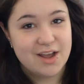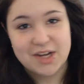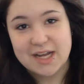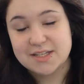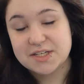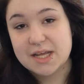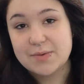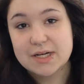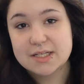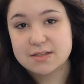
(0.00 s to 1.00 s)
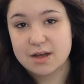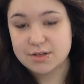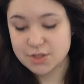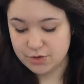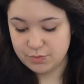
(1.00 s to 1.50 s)
Okay, so today we're going to
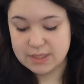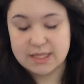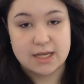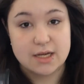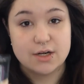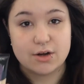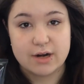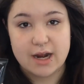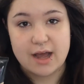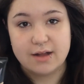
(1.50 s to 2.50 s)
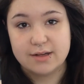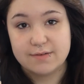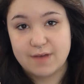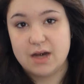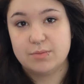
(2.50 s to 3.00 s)
start off with the L'Oreal
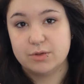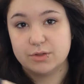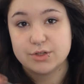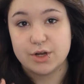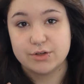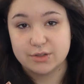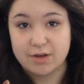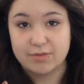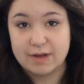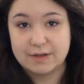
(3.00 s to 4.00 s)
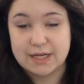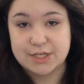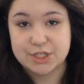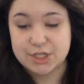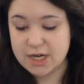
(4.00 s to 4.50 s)
Infallible Total Colour
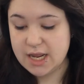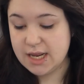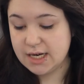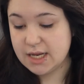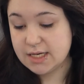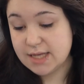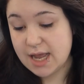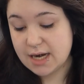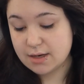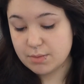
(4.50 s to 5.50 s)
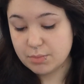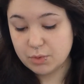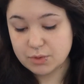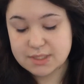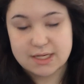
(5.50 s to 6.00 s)
Foundation in 10
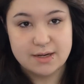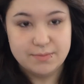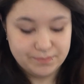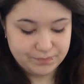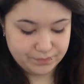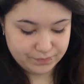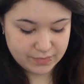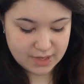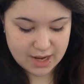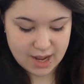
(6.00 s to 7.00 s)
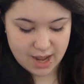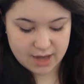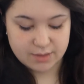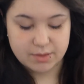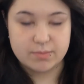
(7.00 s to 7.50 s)
Porcelain,
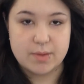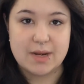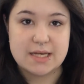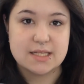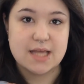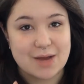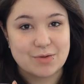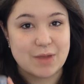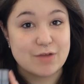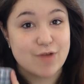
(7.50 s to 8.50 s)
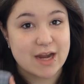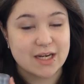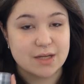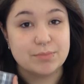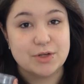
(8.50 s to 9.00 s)
and I'm going to be blending it out with my
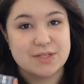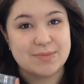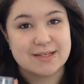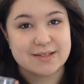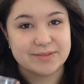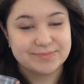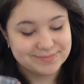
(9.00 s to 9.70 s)
regular beauty blender.